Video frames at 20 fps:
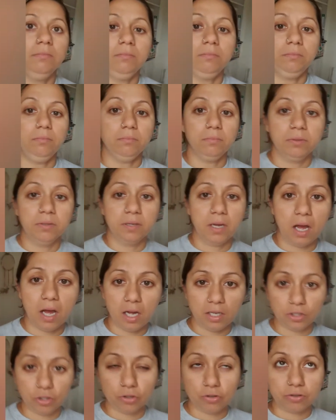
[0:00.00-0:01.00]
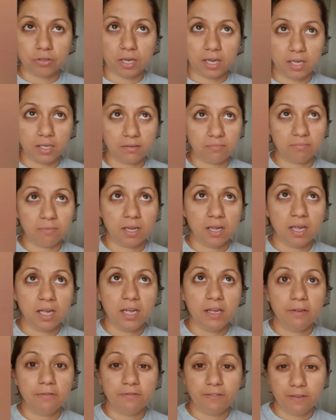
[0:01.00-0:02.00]

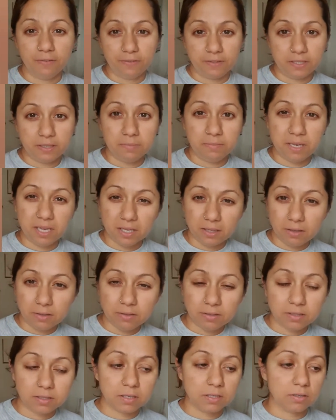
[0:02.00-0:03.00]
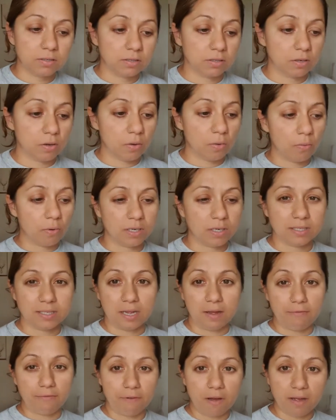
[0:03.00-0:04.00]
150 meals, so what is
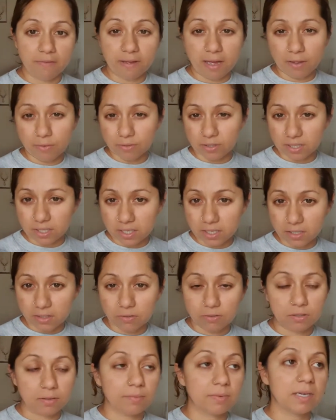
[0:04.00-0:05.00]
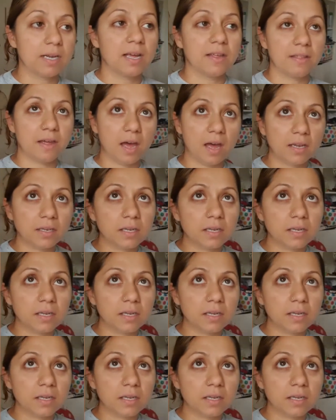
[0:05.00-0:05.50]
that, 5 ounces or something like that,